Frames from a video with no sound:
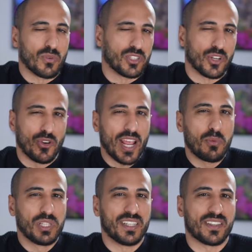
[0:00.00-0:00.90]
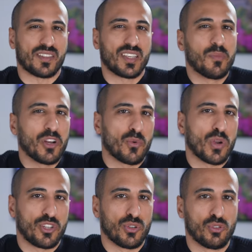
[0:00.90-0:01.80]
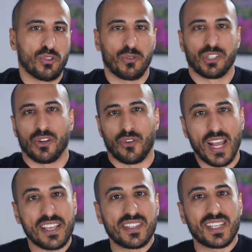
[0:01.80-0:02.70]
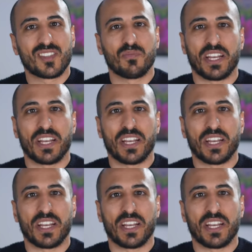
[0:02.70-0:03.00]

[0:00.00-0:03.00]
Return on equity is a similar ratio to the return on assets,